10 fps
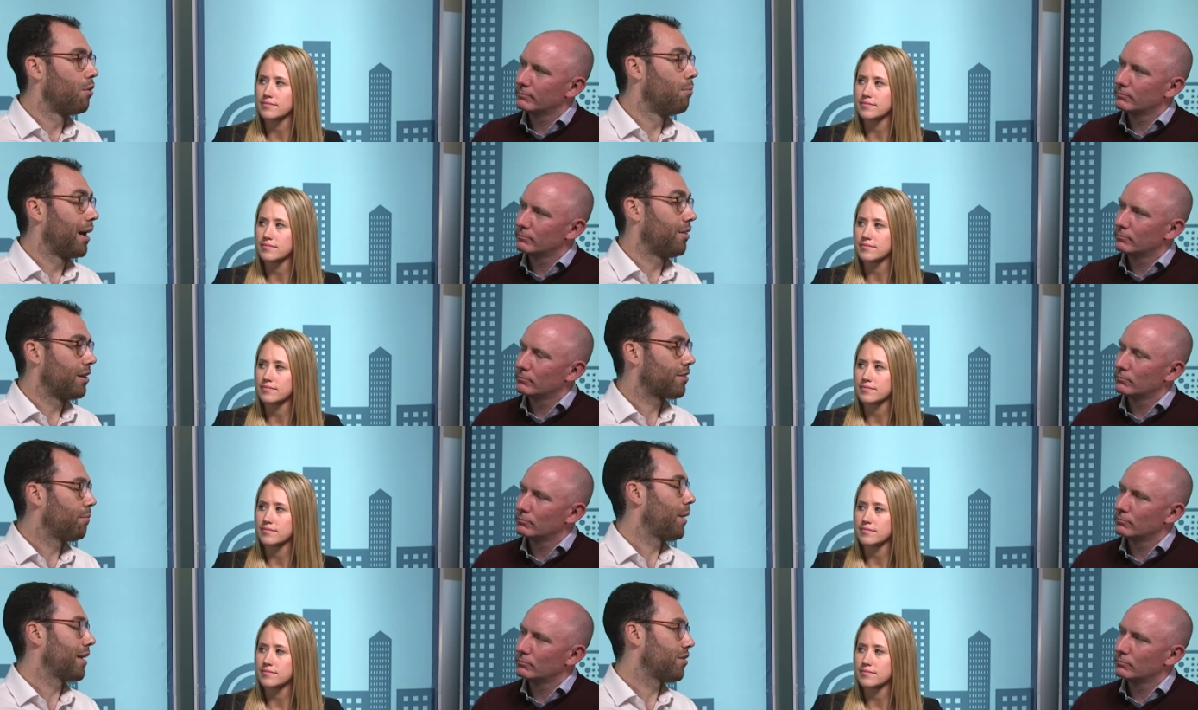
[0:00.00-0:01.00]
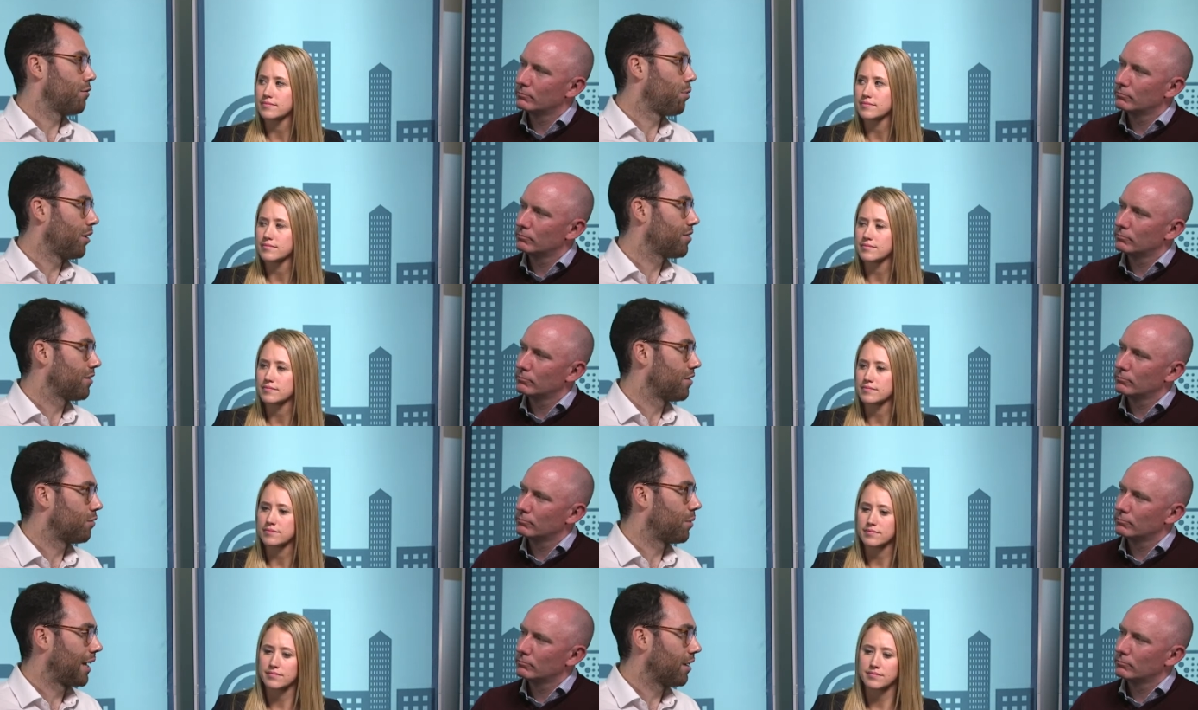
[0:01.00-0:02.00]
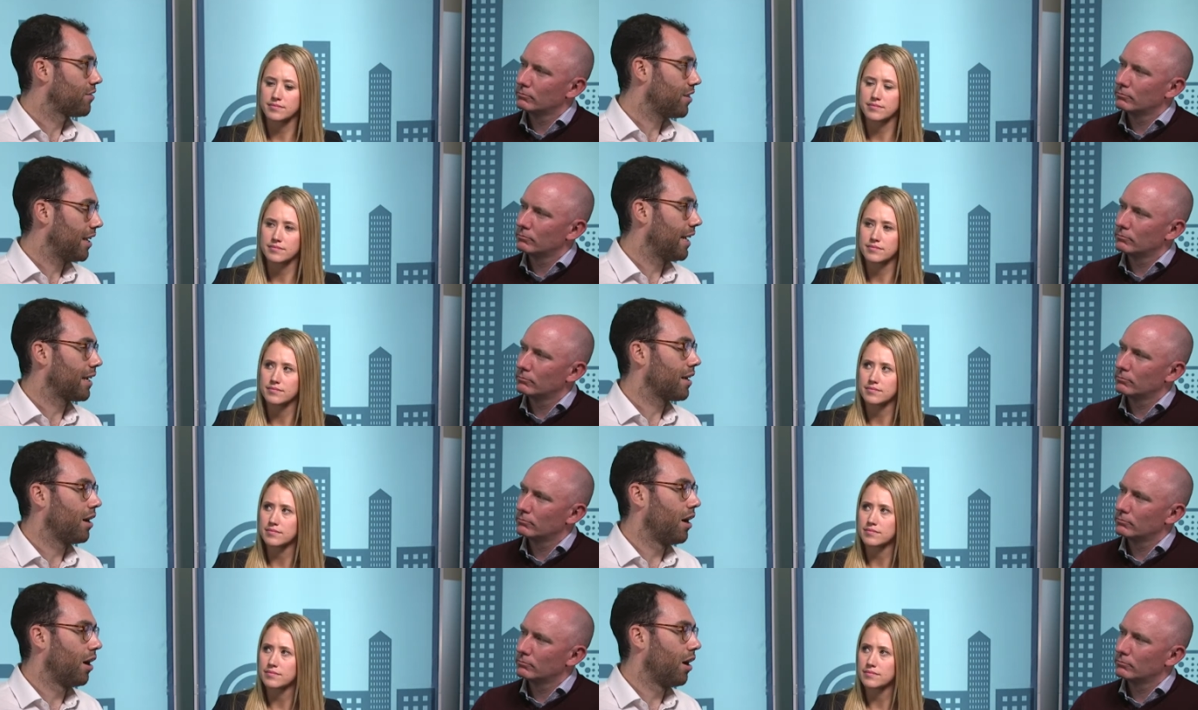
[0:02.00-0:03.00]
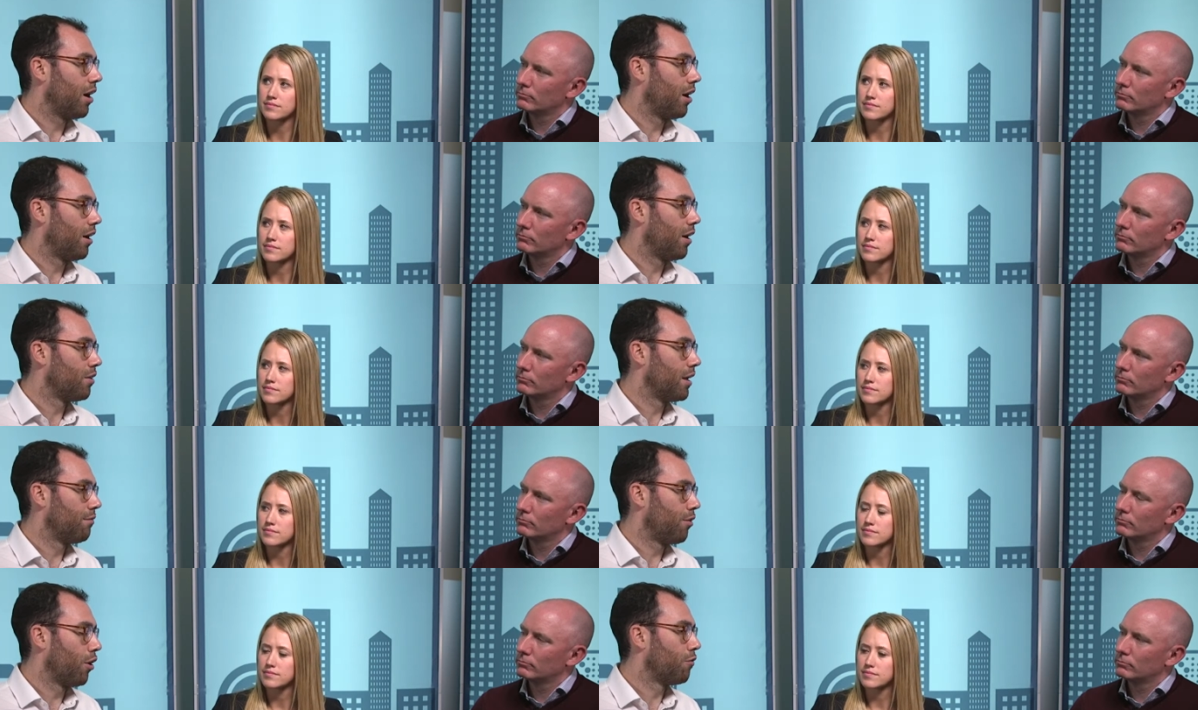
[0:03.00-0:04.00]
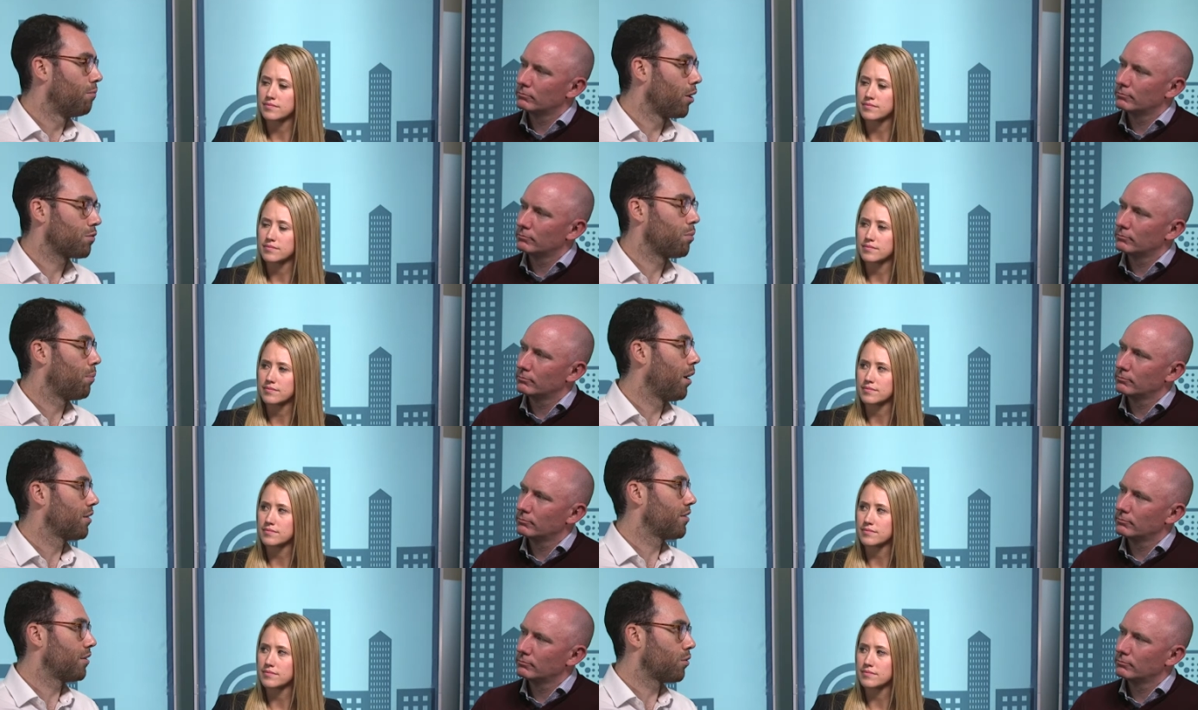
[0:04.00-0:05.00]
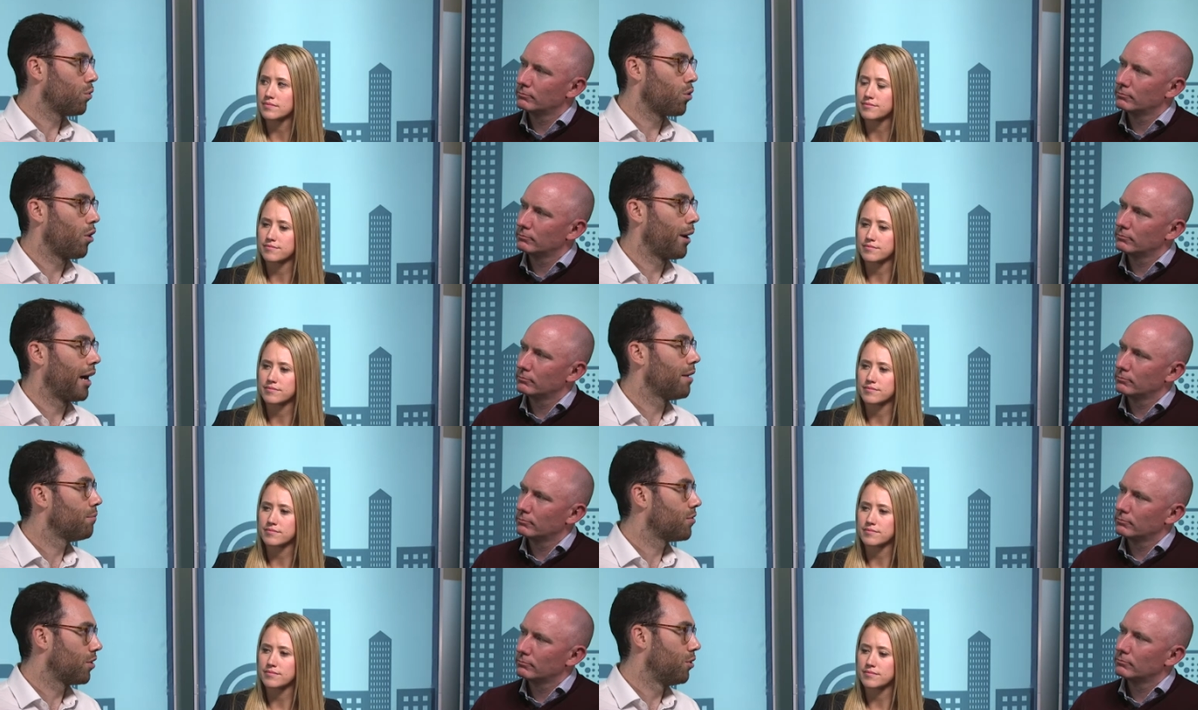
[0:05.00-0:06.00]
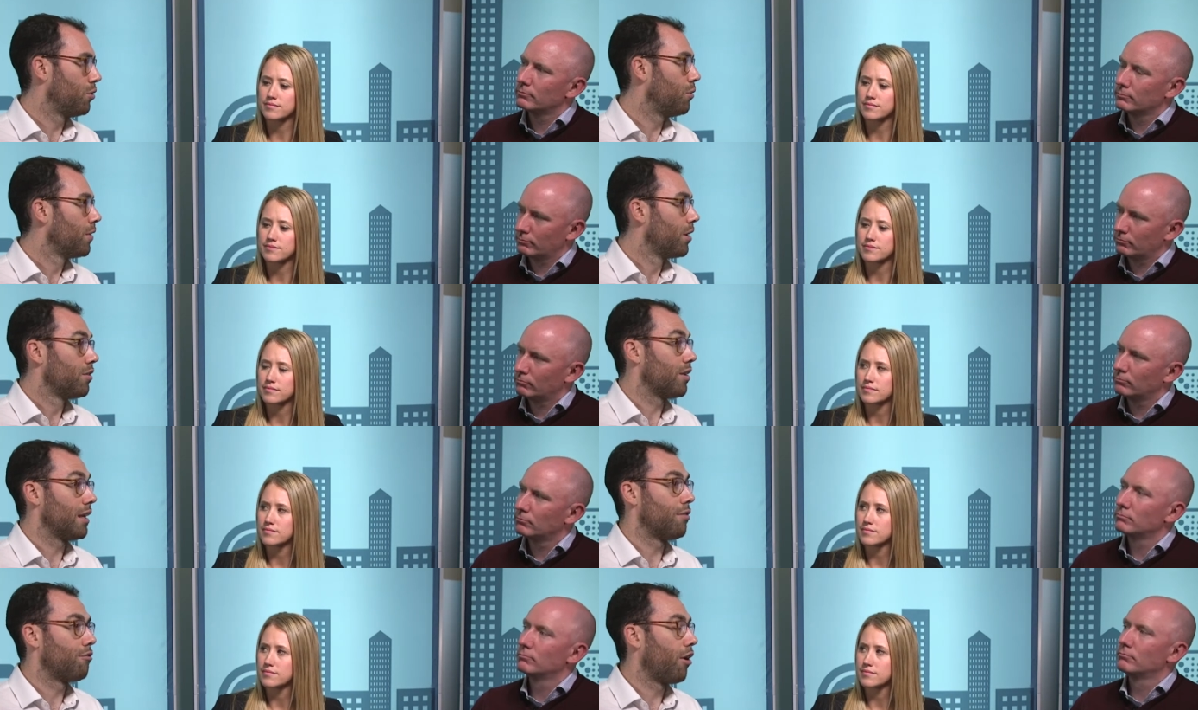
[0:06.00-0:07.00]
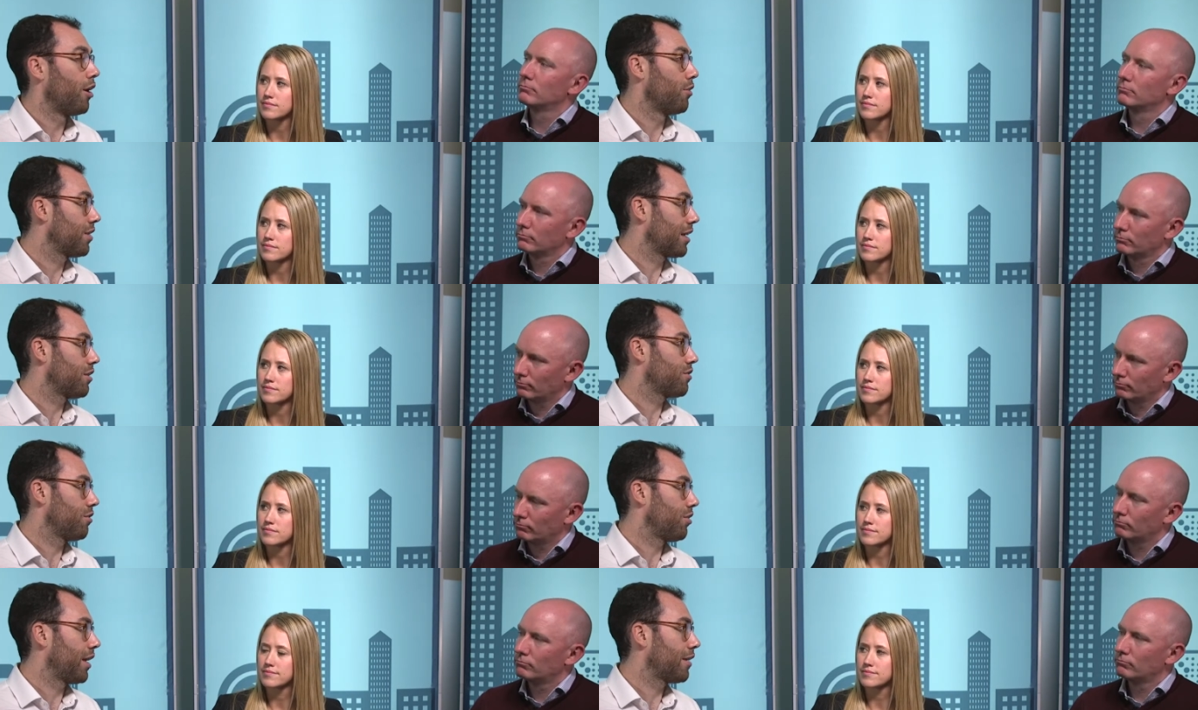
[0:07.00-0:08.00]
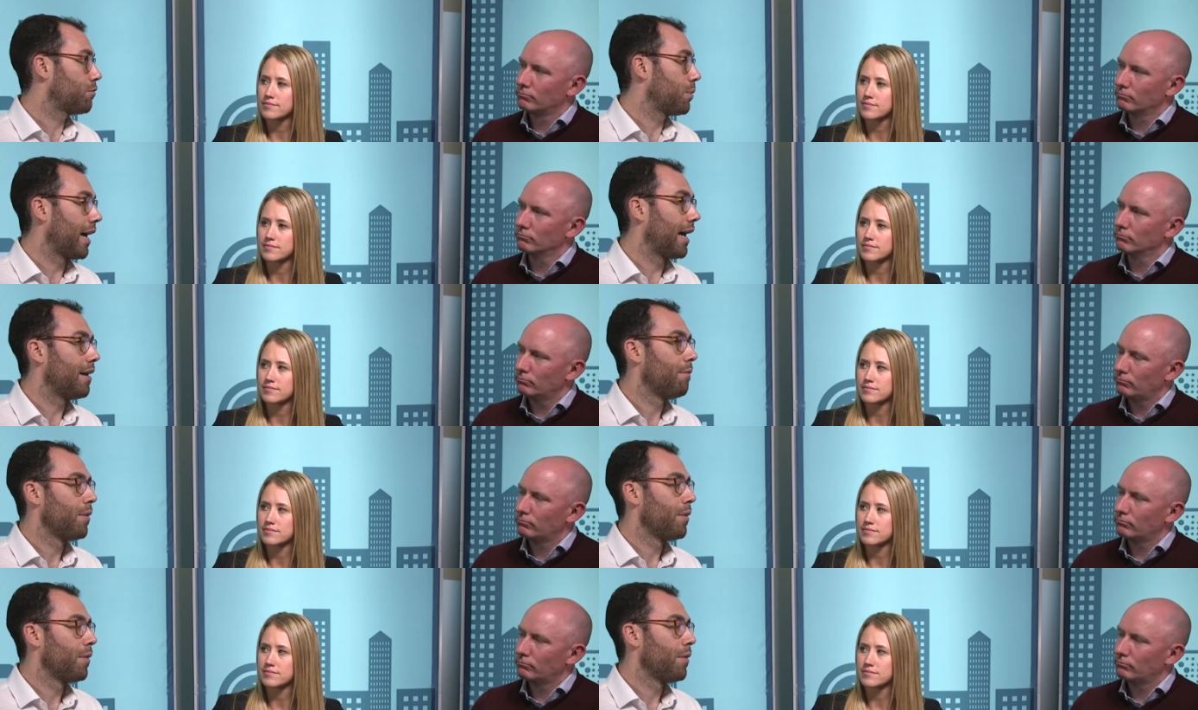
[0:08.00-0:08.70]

Speaker 1: Many of these competitive processes that we're now seeing involve multiple parties all the way up to even final signature on the SPA.